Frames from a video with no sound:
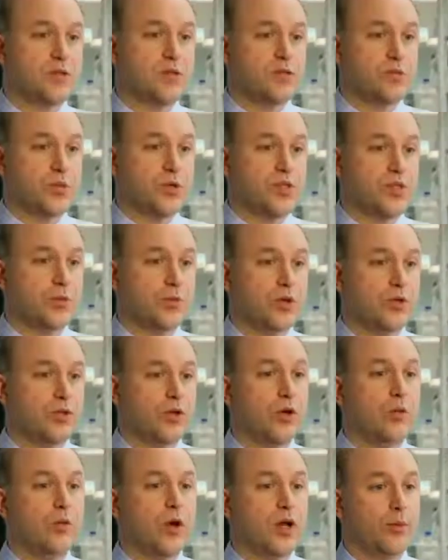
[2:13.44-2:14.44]
this is we simply
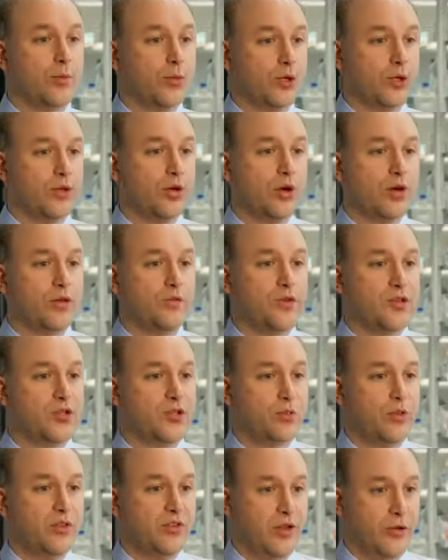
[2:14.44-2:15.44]
don't want to put an
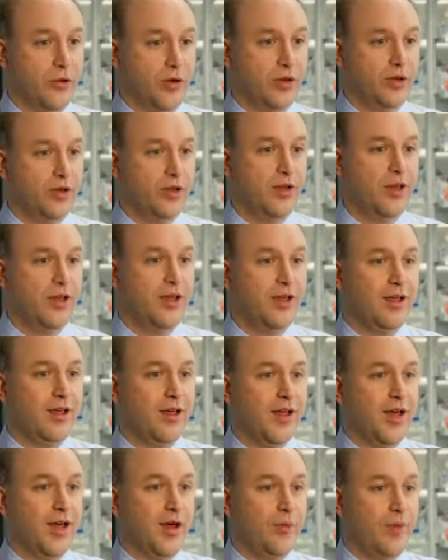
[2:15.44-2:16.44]
artificial material
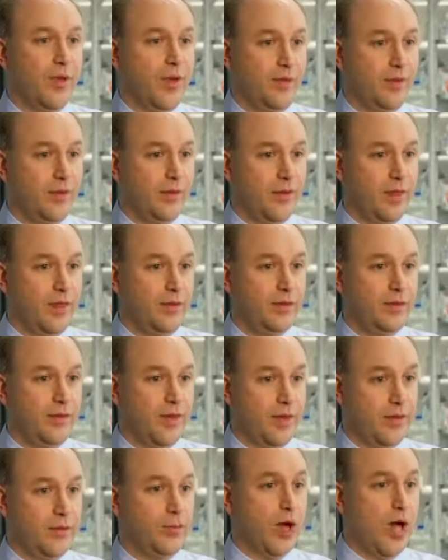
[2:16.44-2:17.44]
in
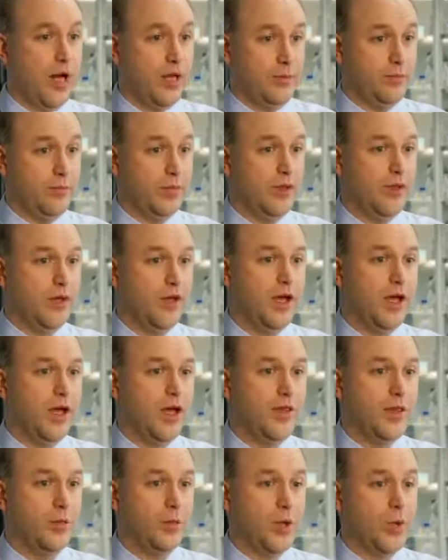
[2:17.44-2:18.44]
the body.
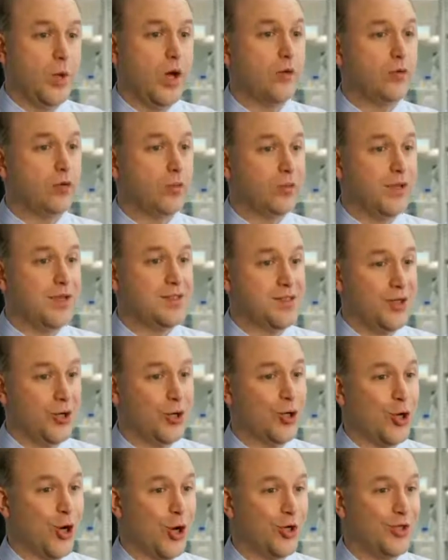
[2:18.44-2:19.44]
That we want to replace
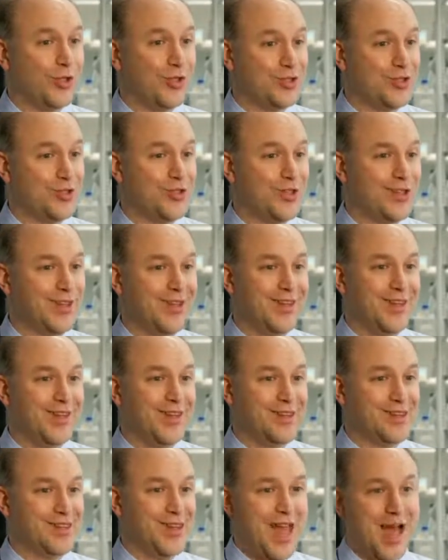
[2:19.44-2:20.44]
ear cartilage
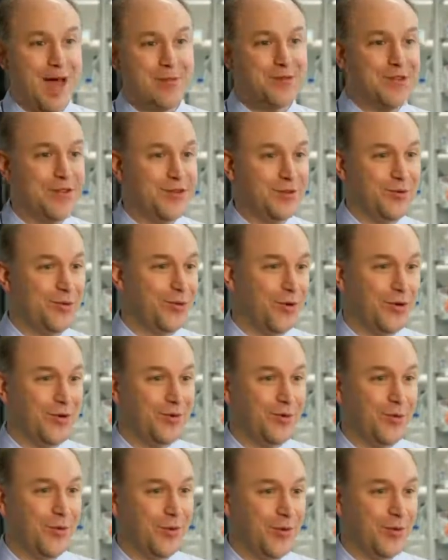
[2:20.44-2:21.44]
that's absent
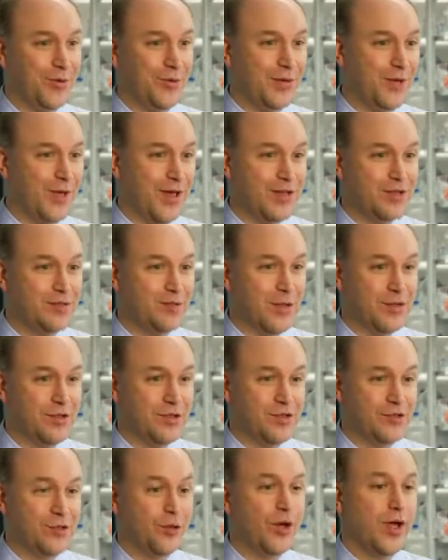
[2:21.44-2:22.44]
or has been
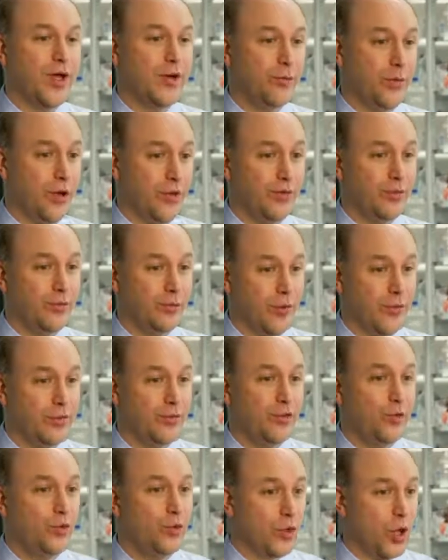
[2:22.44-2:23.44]
destroyed with
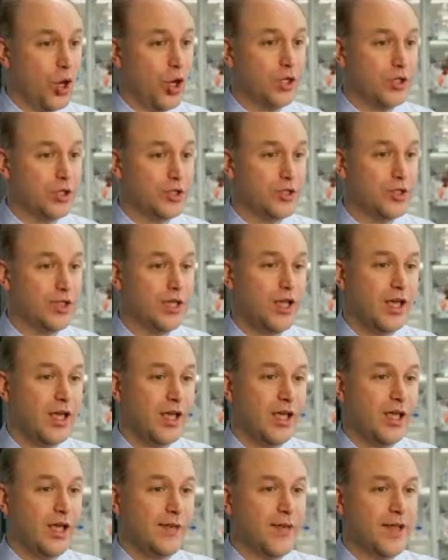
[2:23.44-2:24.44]
new cartilage.
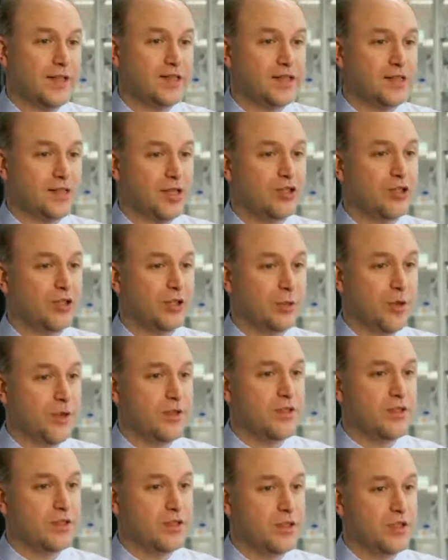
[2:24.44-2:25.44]
And that's essentially
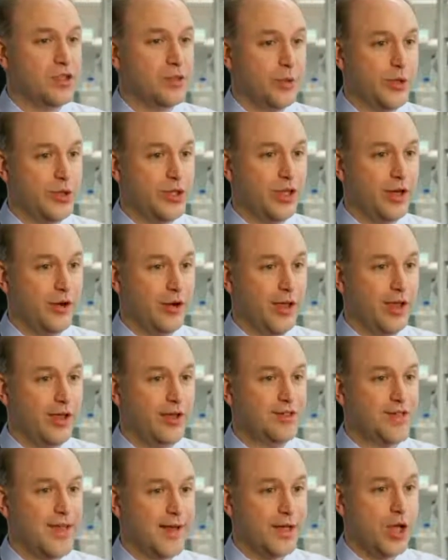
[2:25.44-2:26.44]
what this tissue
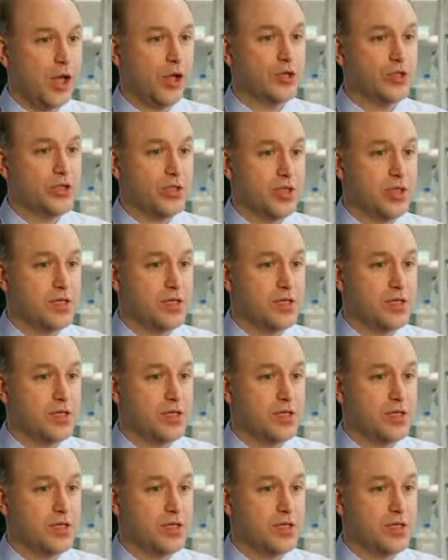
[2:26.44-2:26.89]
engineering technology